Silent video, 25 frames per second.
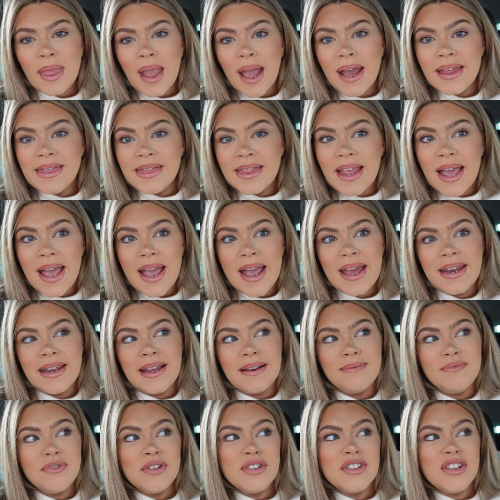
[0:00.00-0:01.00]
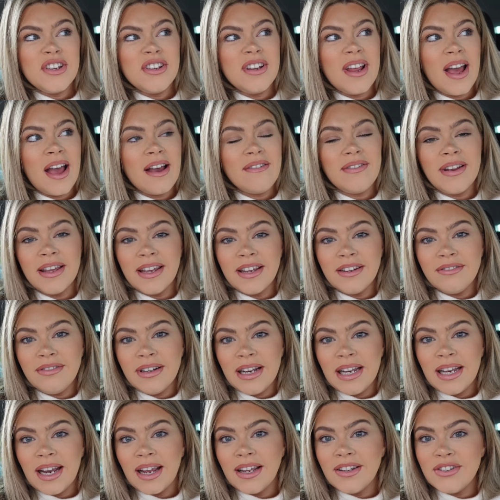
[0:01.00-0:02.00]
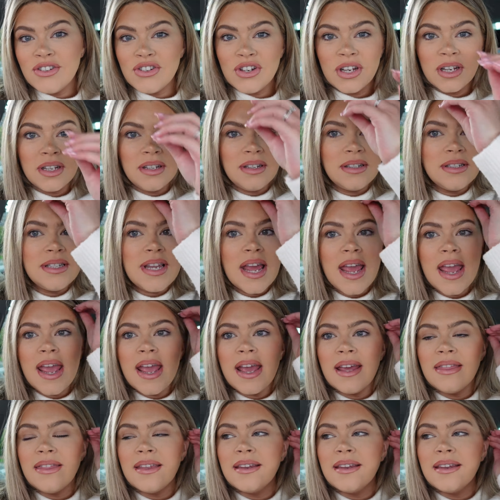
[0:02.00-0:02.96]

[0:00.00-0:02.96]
And then I'm just gonna have like a really nice chilled day, and